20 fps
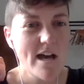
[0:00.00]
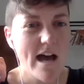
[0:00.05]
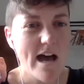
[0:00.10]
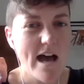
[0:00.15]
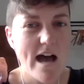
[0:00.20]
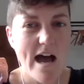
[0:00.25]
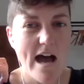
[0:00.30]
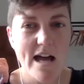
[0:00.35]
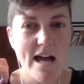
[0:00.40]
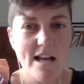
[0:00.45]

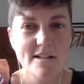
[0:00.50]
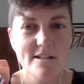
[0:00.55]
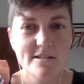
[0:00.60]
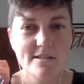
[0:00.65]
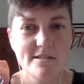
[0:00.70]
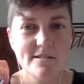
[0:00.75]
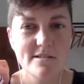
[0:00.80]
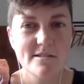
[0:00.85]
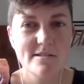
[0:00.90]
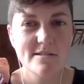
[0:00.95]

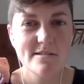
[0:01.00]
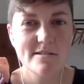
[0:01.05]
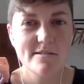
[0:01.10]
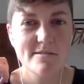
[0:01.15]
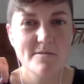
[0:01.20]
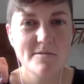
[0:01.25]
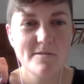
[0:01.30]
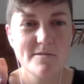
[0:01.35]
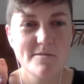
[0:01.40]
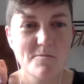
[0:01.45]
Alan.
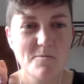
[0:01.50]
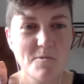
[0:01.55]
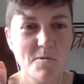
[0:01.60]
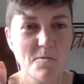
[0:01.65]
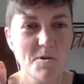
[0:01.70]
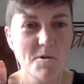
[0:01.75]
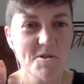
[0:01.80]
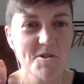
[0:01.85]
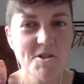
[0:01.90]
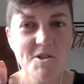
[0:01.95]

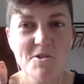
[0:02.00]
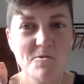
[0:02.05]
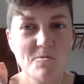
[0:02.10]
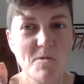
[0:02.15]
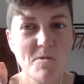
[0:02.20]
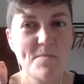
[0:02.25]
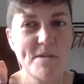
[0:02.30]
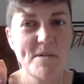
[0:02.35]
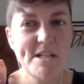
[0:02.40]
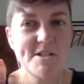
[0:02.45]
What should
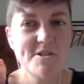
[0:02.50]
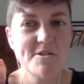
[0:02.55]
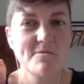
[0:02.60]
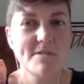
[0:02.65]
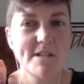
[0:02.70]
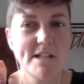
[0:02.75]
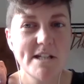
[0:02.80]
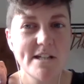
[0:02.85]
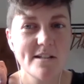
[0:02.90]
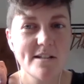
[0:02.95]
we be
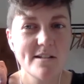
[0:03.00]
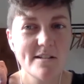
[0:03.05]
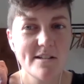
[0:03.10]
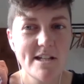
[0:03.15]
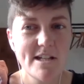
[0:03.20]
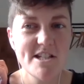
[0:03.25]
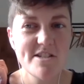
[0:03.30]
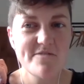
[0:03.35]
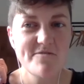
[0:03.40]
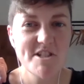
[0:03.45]
doing,
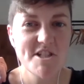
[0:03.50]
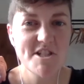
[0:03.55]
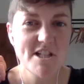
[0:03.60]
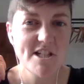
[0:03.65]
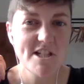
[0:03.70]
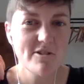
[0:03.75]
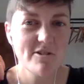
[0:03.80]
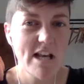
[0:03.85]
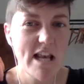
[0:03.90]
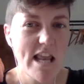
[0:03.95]
individually
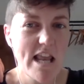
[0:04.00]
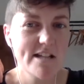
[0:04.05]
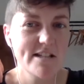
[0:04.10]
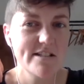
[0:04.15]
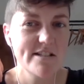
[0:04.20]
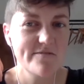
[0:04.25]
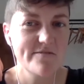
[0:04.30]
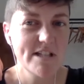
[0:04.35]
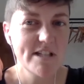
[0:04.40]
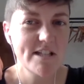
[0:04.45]
or
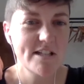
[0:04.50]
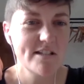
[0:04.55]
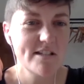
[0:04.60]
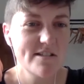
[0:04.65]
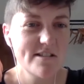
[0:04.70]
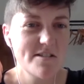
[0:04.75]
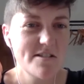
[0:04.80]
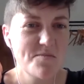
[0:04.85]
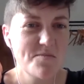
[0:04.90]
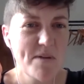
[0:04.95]
collectively,
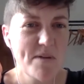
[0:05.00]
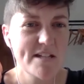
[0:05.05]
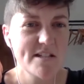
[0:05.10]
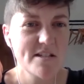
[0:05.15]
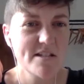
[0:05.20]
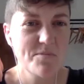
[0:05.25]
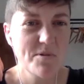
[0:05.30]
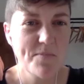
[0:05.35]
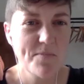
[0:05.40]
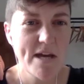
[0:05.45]
to better
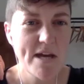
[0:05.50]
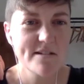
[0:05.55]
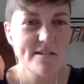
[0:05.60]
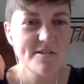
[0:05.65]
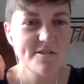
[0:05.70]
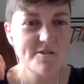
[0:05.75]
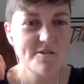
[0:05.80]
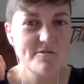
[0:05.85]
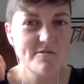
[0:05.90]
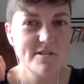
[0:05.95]
prepare
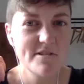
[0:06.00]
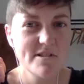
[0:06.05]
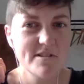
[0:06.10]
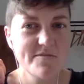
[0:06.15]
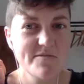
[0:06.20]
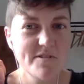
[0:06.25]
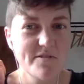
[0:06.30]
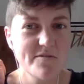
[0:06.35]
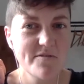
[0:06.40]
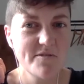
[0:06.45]
students
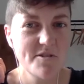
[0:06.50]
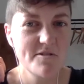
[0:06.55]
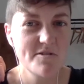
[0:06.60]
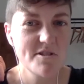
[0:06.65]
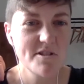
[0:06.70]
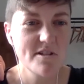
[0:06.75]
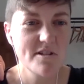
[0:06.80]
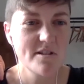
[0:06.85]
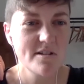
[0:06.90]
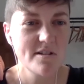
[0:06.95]
for the future?